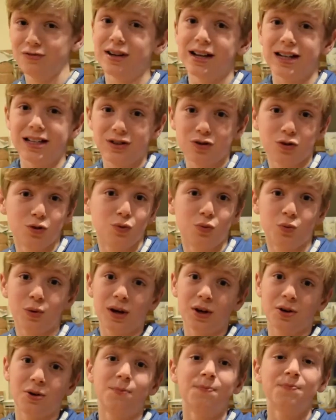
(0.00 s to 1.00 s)
really cool
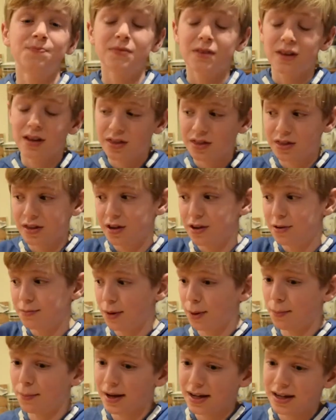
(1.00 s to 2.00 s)
wheel that
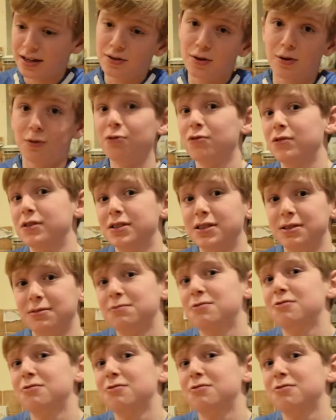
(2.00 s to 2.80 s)
my mate got for his